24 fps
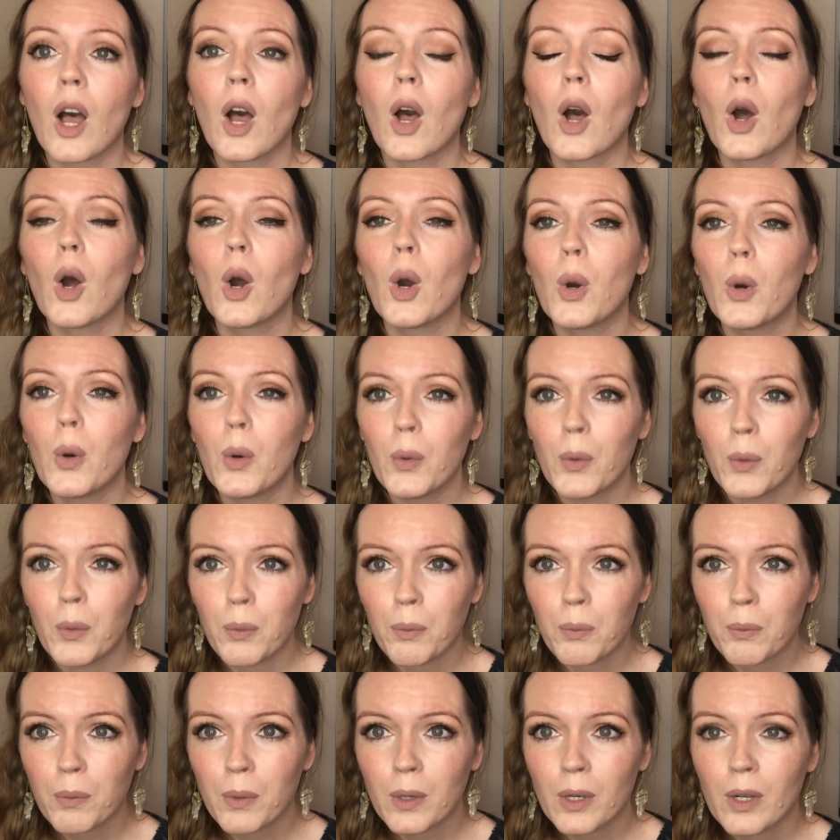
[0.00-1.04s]

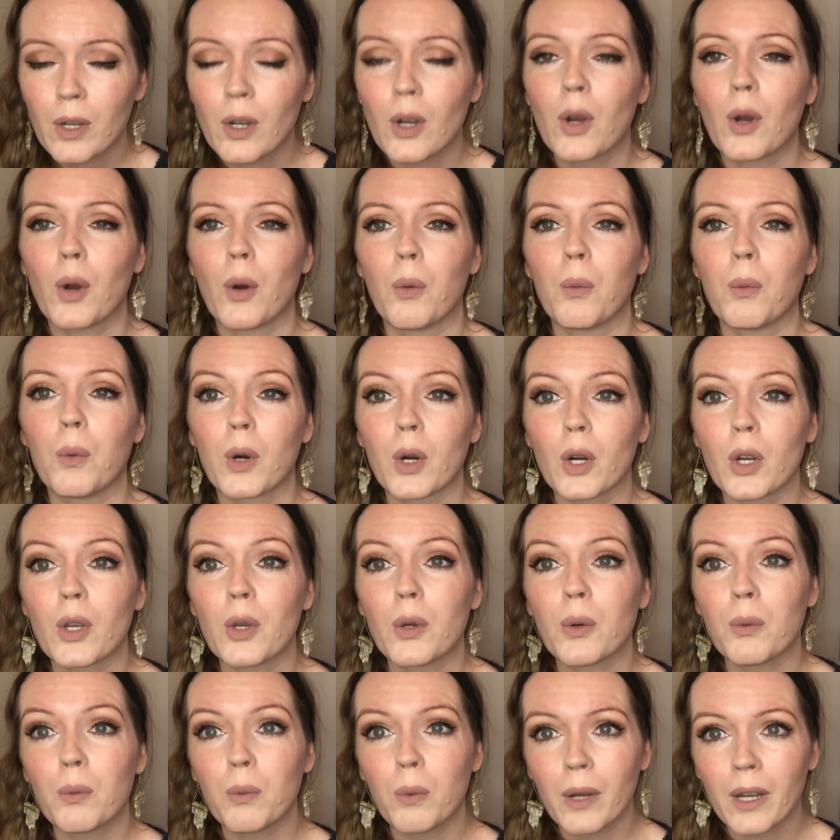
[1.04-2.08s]
Whom were
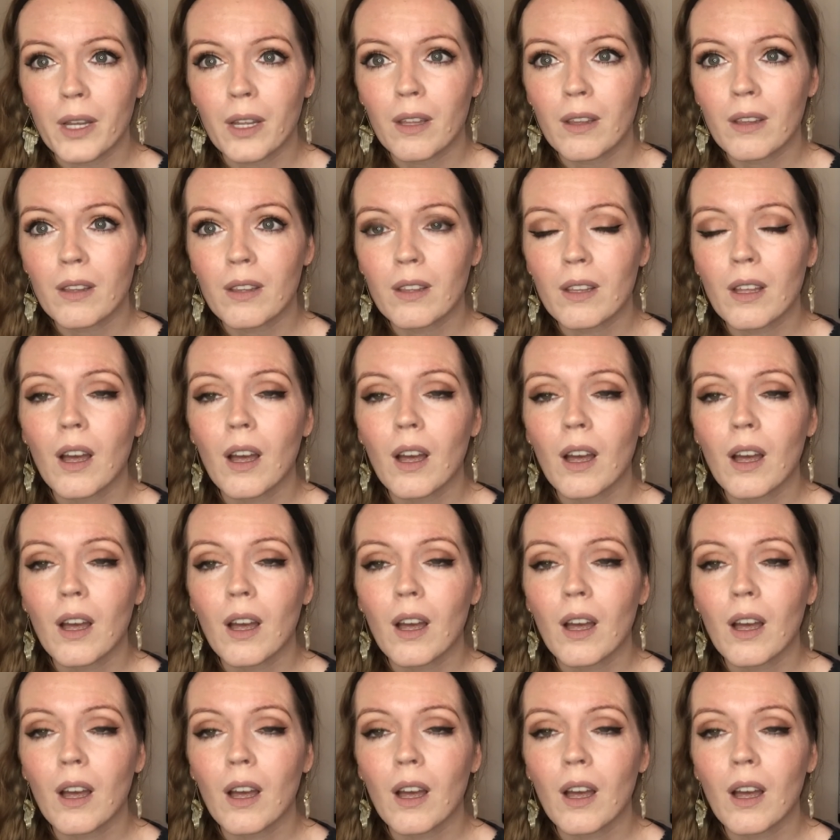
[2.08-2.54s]
you with?